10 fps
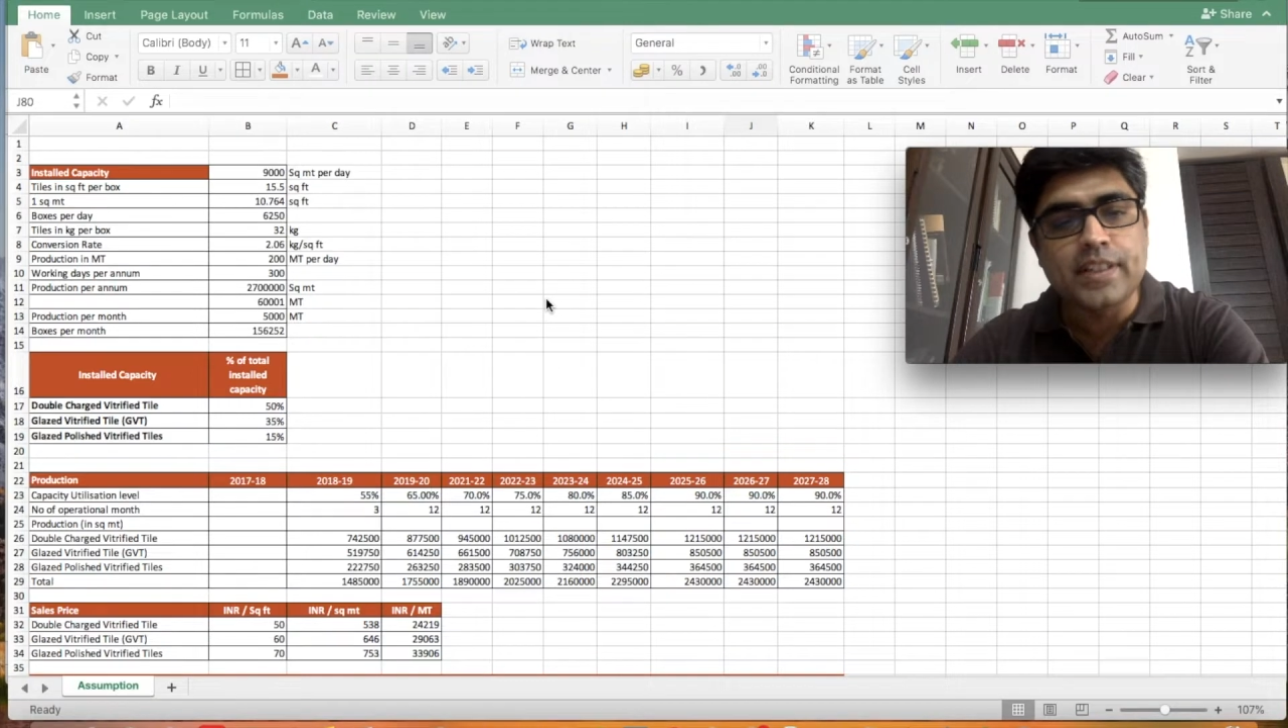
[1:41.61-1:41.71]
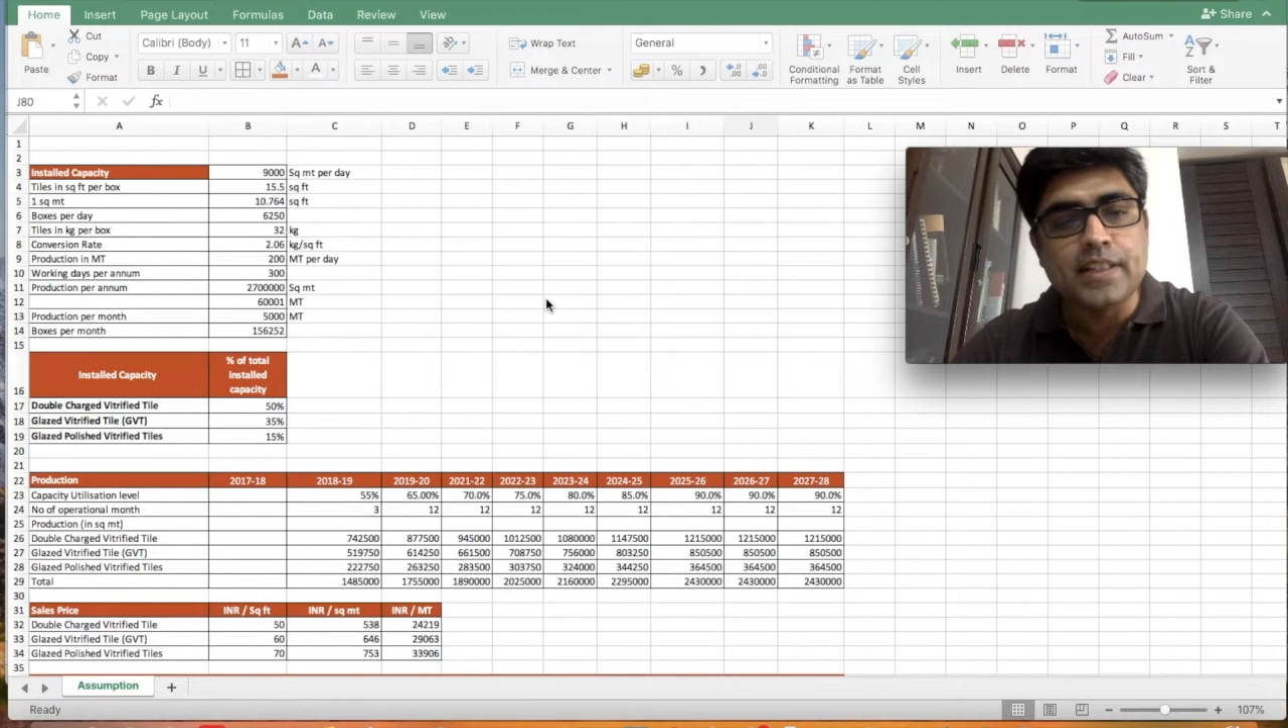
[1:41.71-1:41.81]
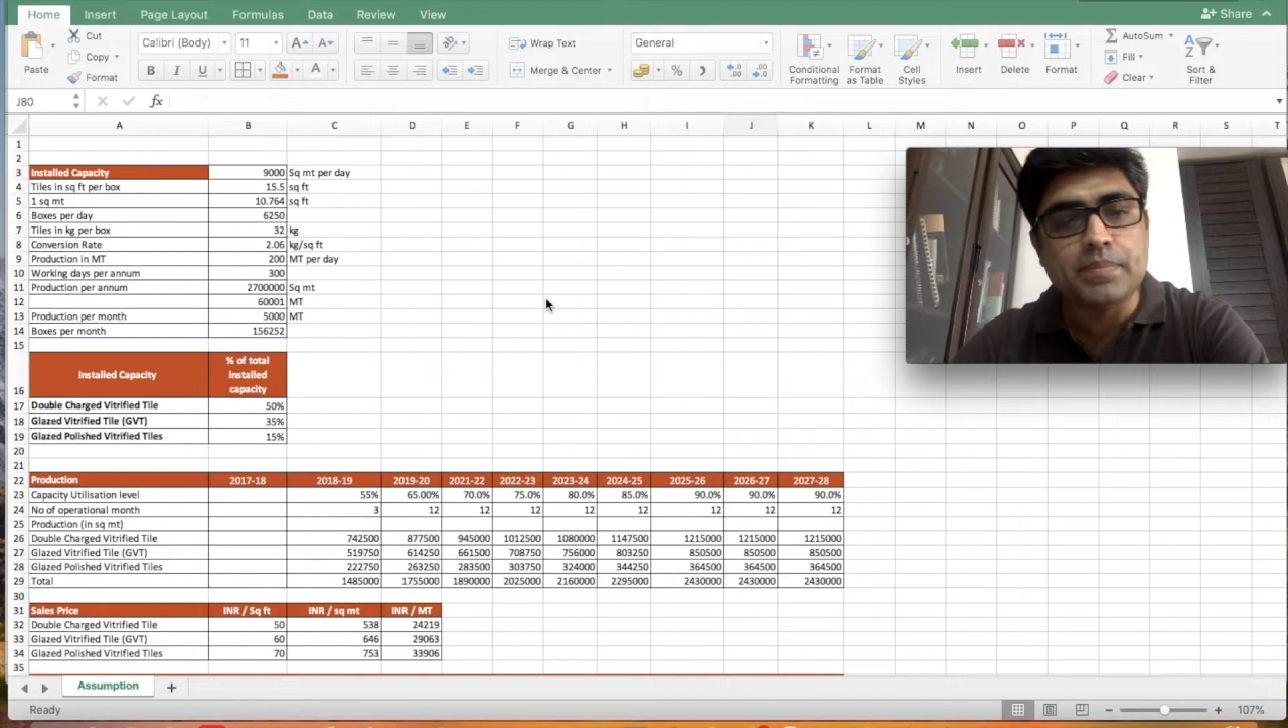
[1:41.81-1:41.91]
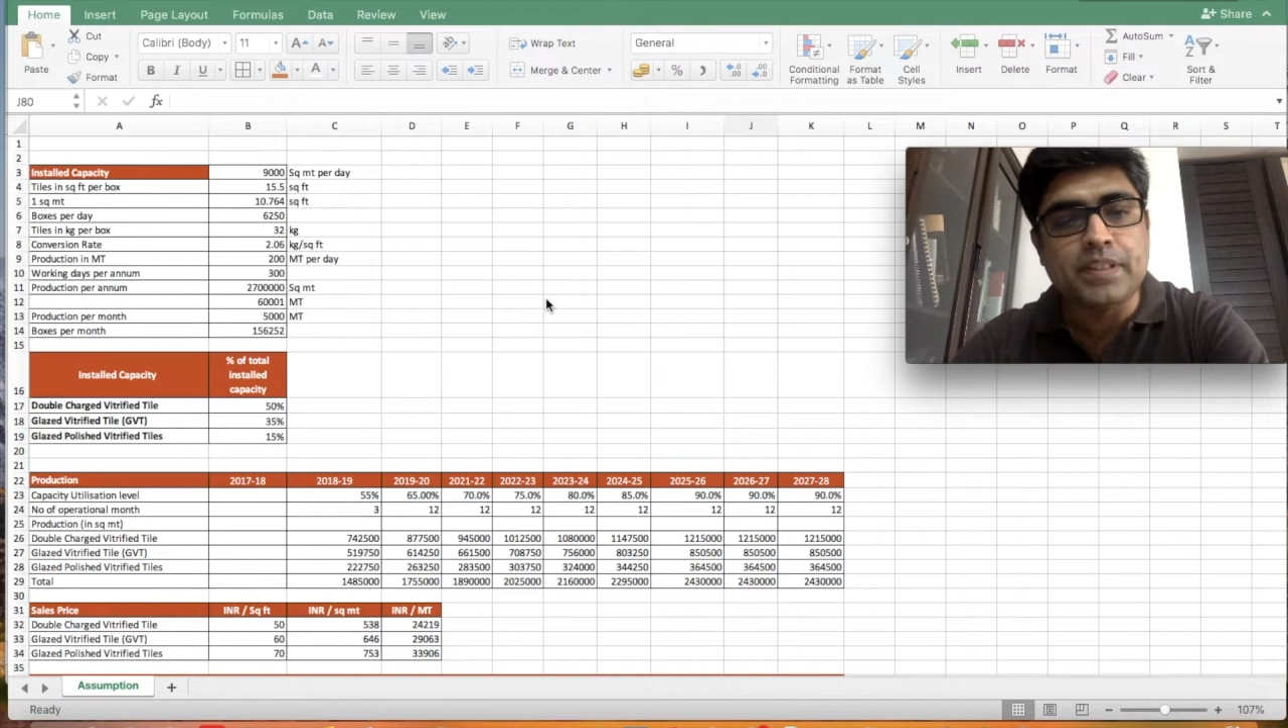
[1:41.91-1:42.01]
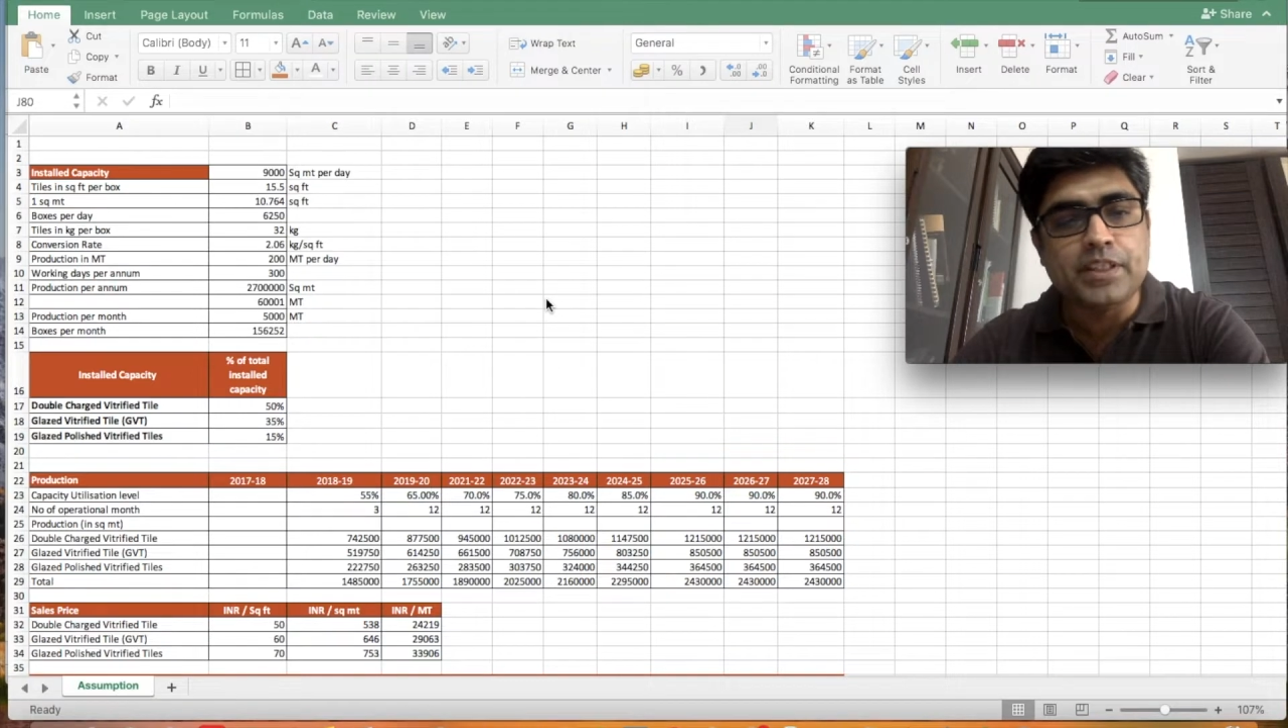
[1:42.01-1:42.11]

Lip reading: that's been